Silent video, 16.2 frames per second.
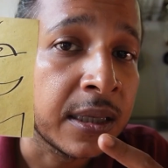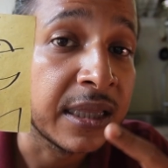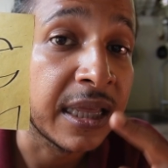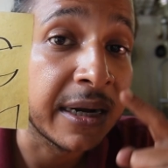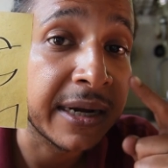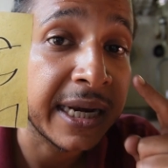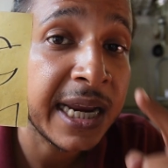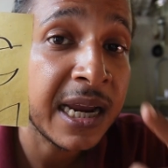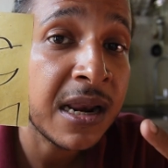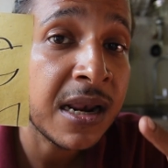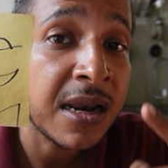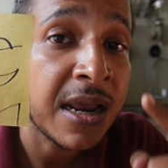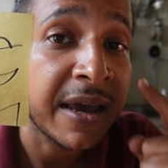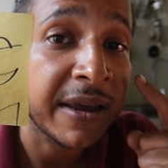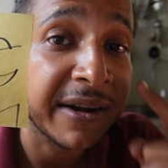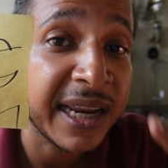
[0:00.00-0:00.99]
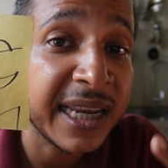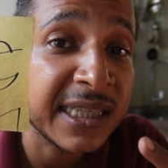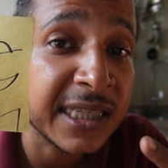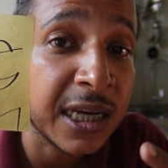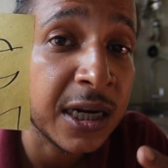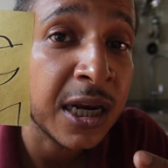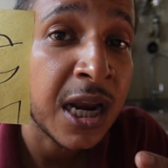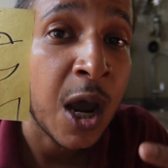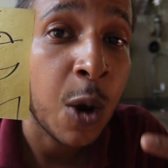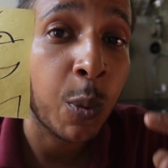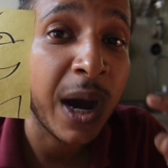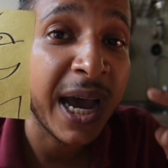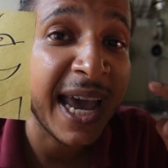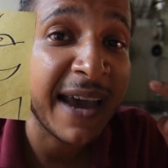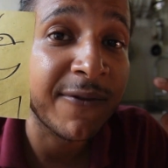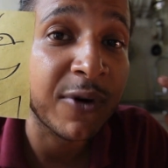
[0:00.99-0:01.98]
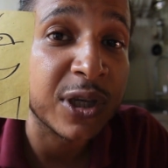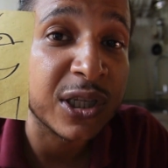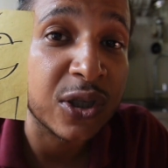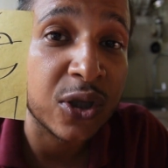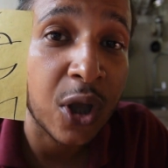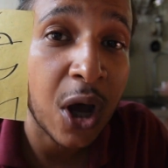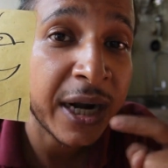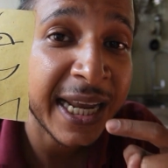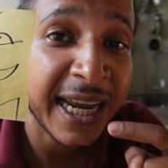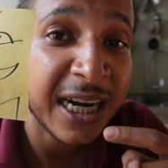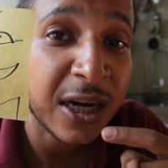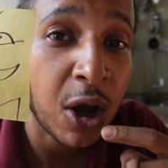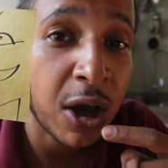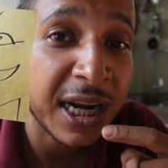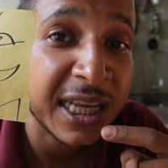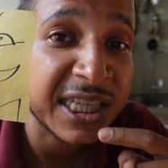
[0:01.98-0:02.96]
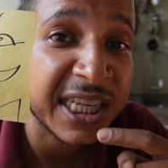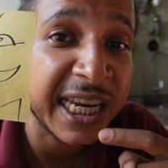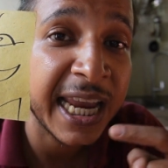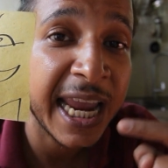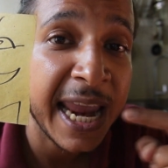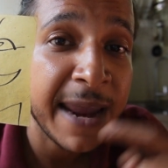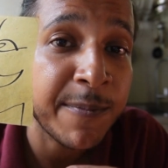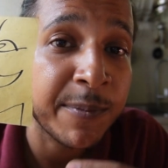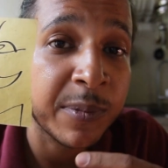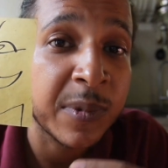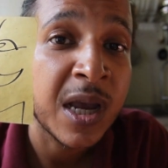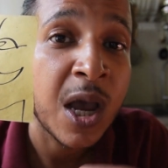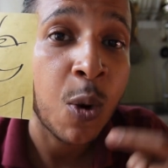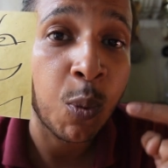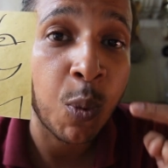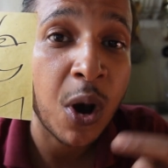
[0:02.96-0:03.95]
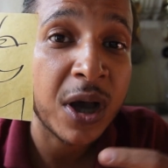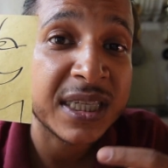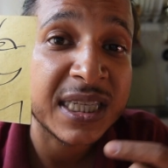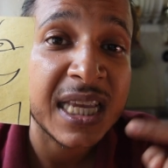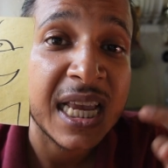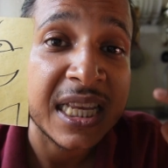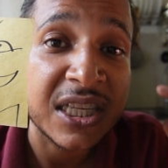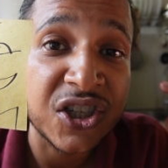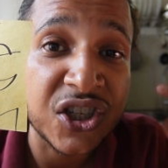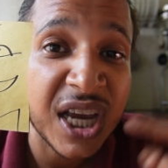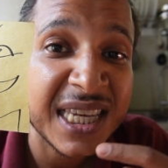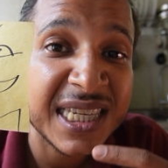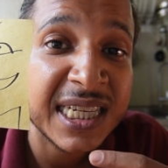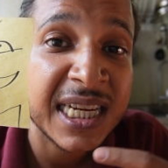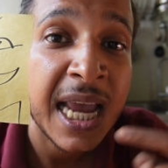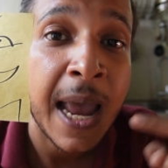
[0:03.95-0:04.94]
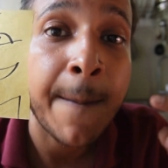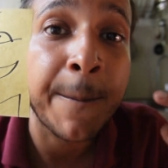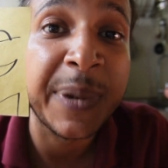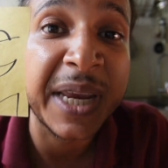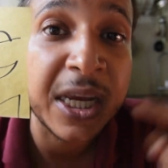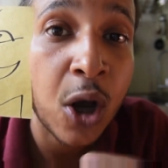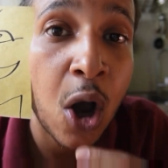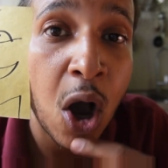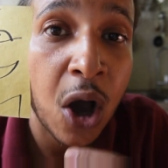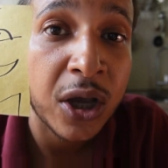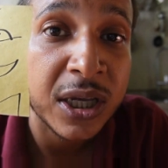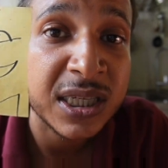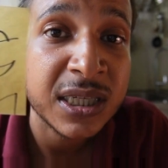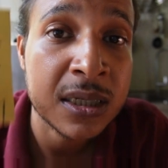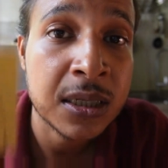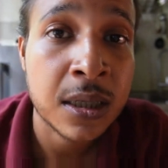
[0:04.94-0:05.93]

the real reason why I was not acknowledging him was just because